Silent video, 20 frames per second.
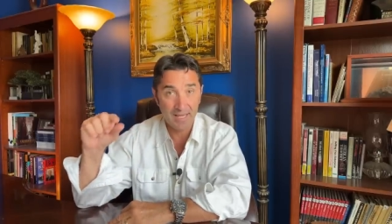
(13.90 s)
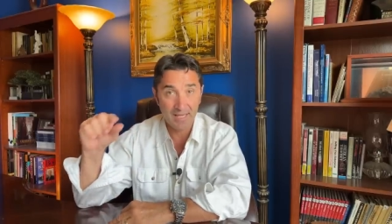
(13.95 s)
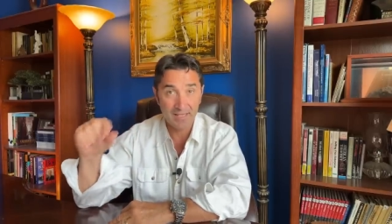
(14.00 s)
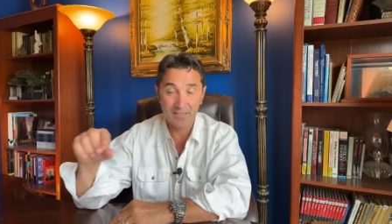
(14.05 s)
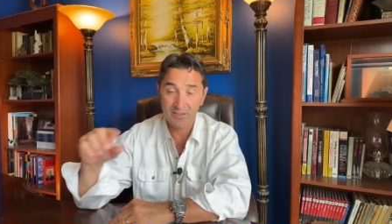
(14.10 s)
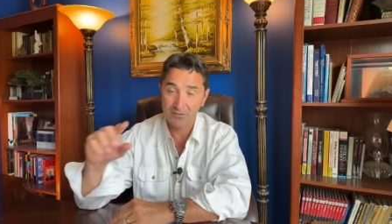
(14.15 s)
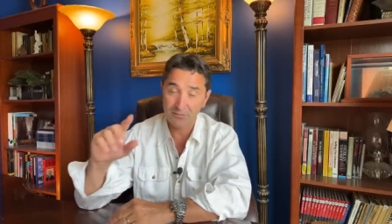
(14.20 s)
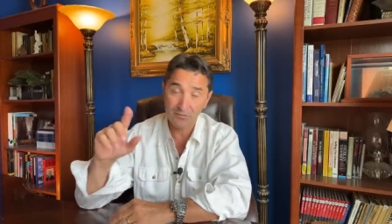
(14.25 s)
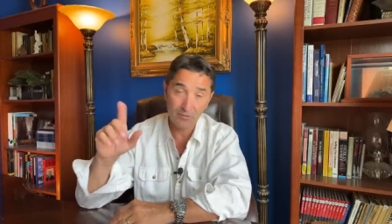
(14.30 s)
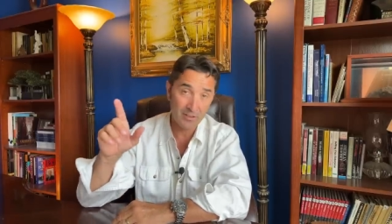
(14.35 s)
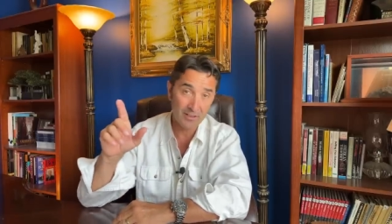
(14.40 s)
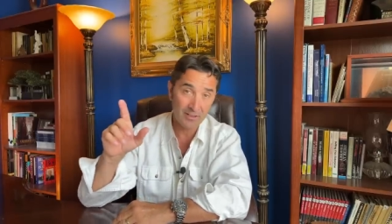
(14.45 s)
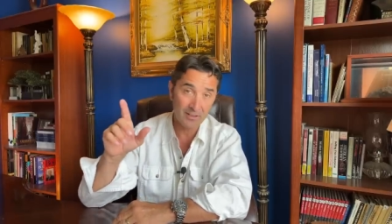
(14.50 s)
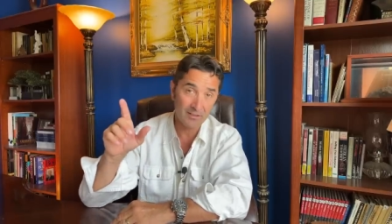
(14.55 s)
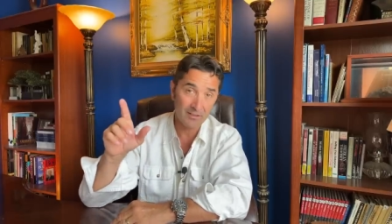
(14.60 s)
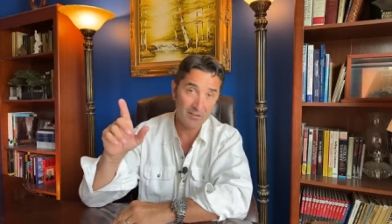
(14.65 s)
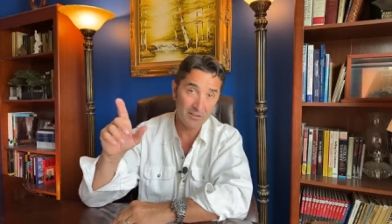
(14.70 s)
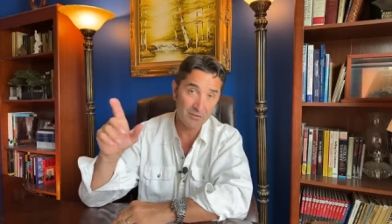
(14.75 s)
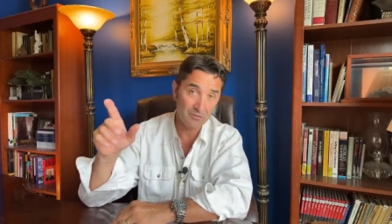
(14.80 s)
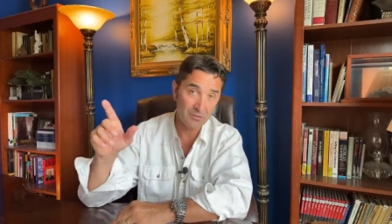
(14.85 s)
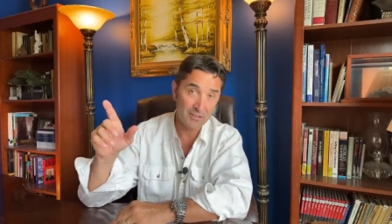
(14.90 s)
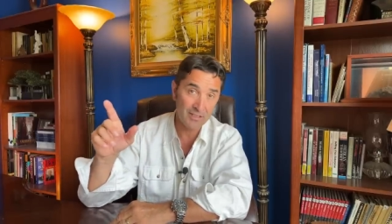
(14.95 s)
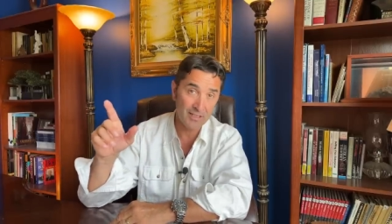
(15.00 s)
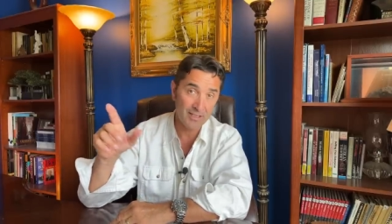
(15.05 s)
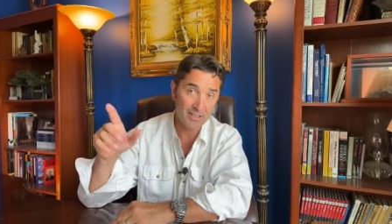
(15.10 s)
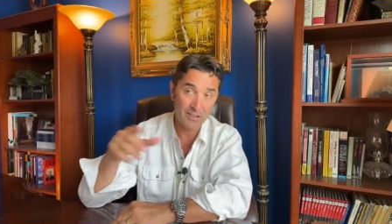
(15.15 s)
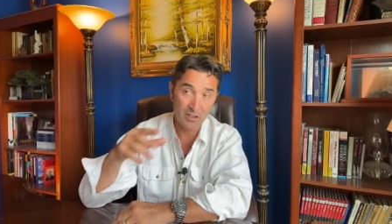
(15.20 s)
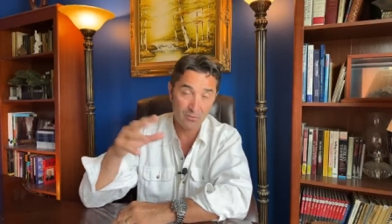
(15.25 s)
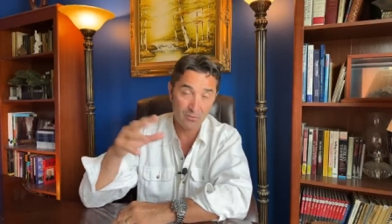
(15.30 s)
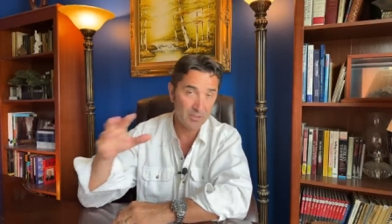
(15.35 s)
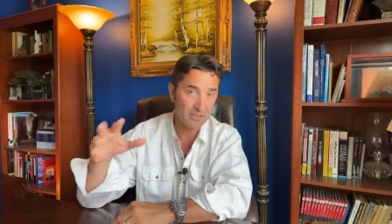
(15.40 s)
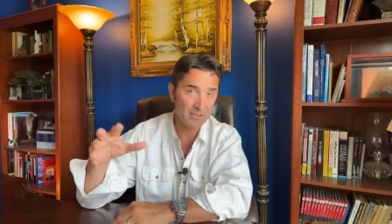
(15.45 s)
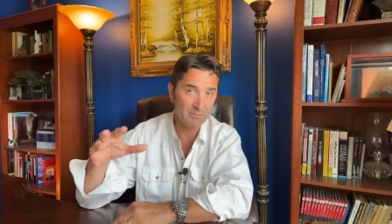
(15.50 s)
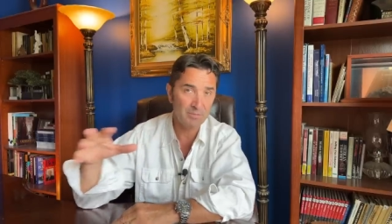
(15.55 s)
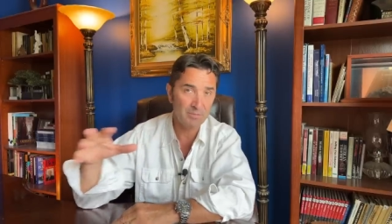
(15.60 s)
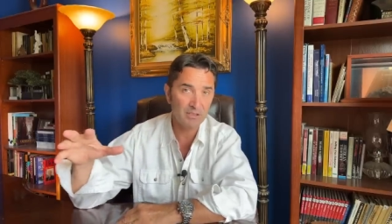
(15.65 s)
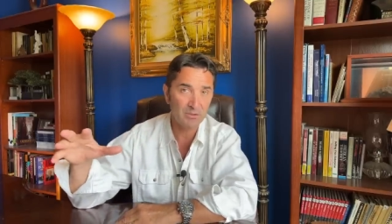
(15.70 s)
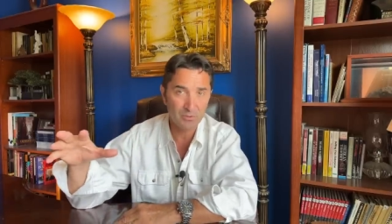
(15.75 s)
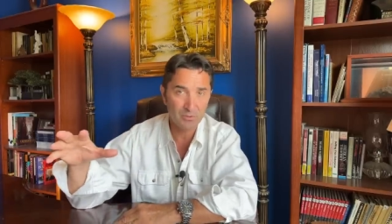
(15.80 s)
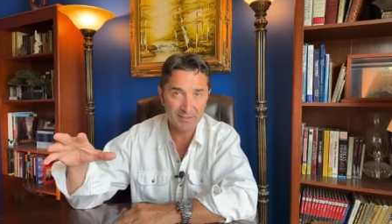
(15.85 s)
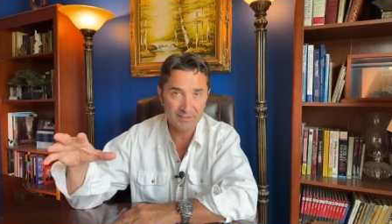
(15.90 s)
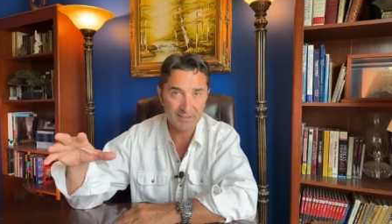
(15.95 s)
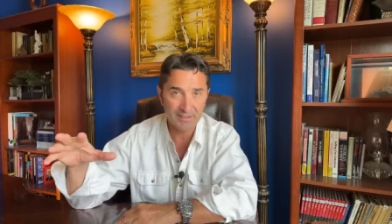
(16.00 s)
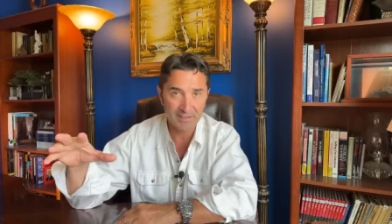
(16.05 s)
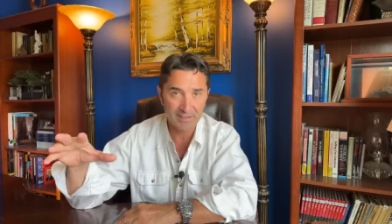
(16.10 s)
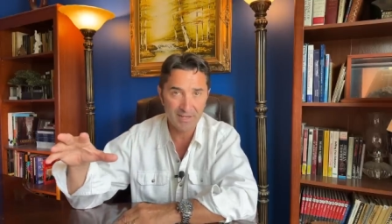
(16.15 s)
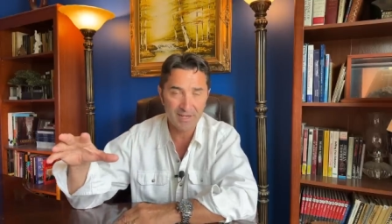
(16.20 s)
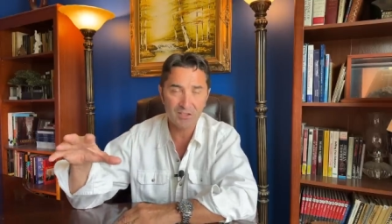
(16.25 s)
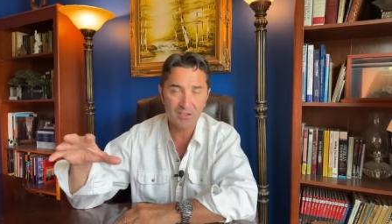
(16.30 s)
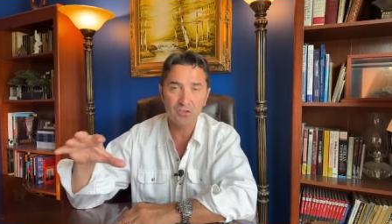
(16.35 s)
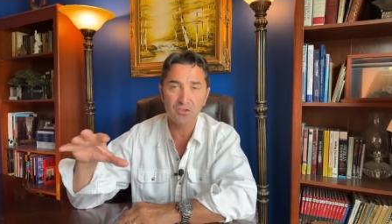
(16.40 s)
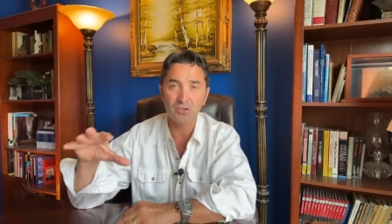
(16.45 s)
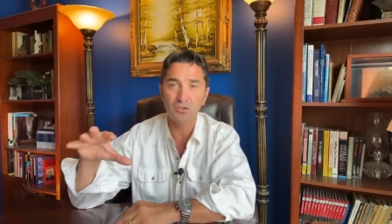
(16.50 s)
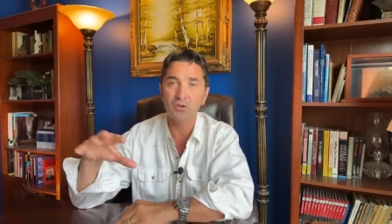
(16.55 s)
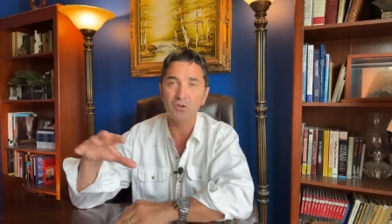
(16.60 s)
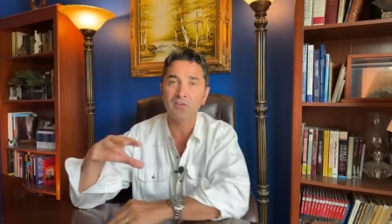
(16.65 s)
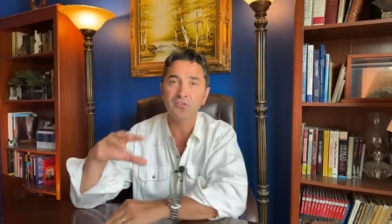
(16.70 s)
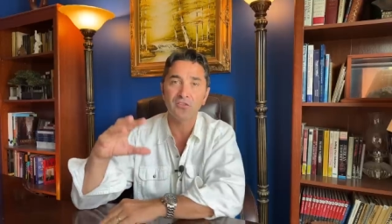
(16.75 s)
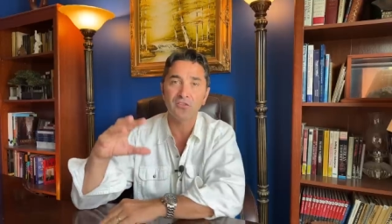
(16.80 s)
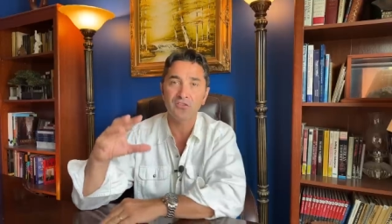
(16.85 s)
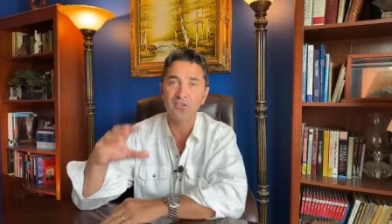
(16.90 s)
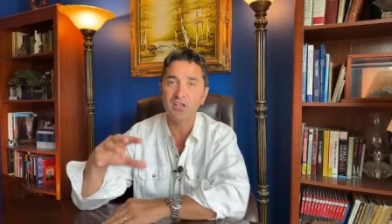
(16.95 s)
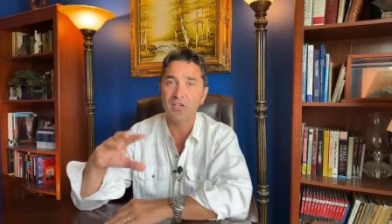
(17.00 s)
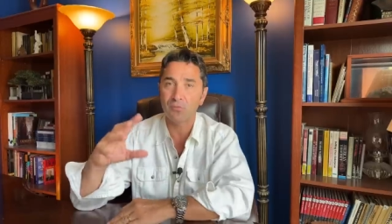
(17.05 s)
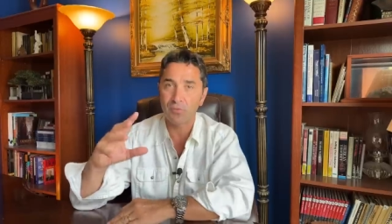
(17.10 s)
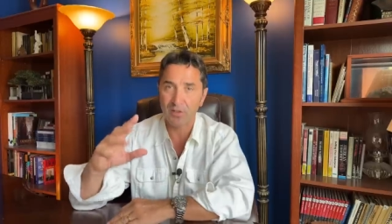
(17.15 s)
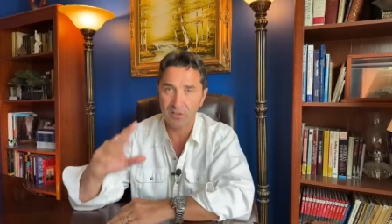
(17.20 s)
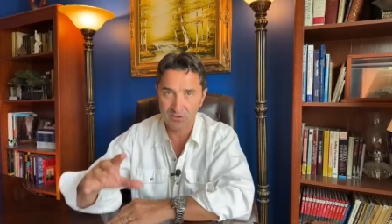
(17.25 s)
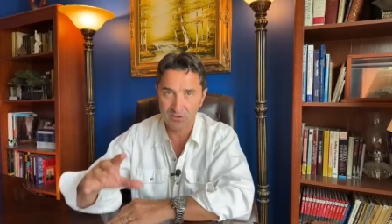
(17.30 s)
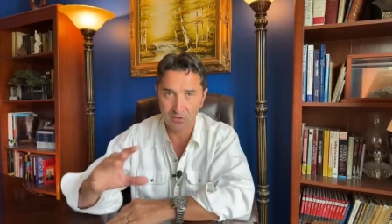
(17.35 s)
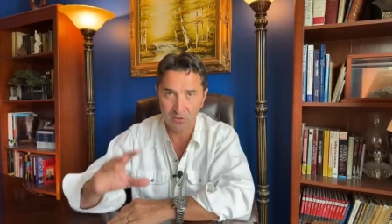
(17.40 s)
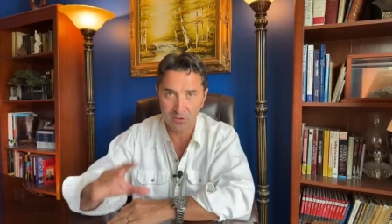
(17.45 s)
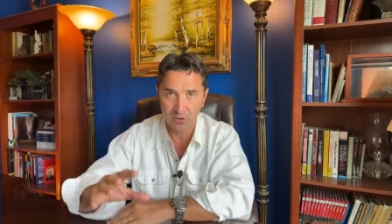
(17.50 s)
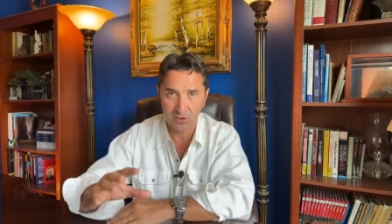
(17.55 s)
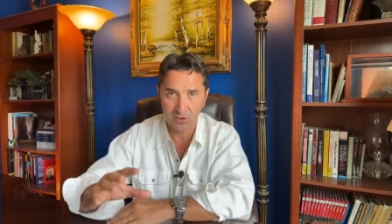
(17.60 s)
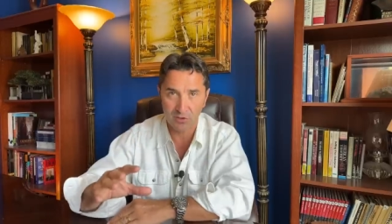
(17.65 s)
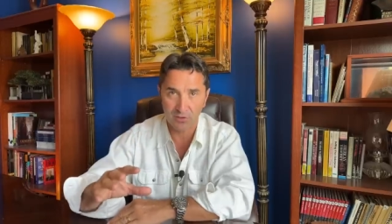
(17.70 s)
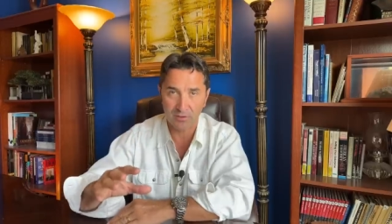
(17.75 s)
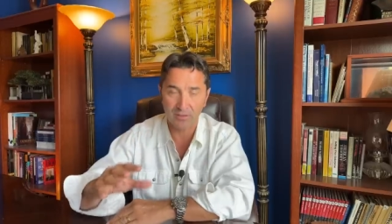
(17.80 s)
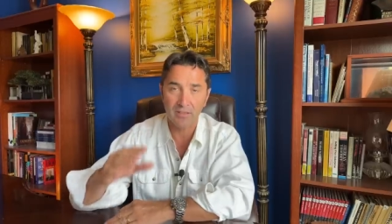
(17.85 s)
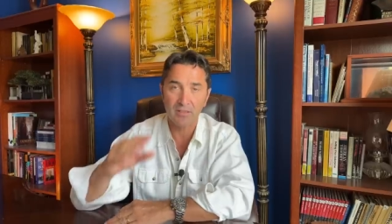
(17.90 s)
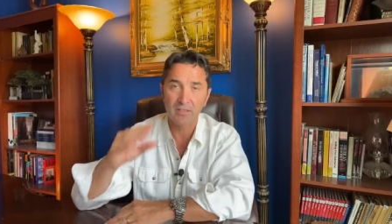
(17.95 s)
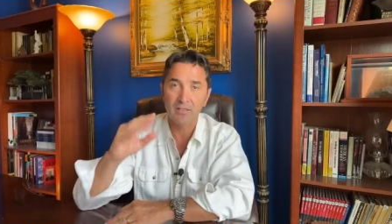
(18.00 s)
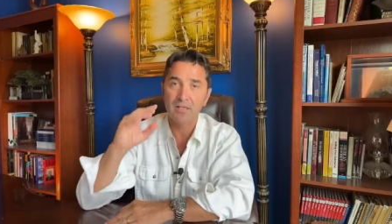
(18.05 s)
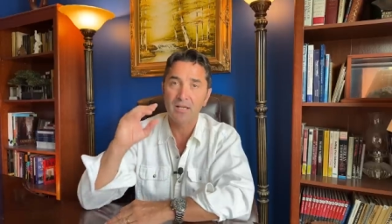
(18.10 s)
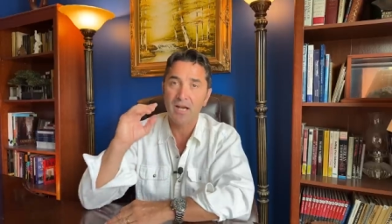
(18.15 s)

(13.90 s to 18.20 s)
And if you can read between the lines, you understand what's going on.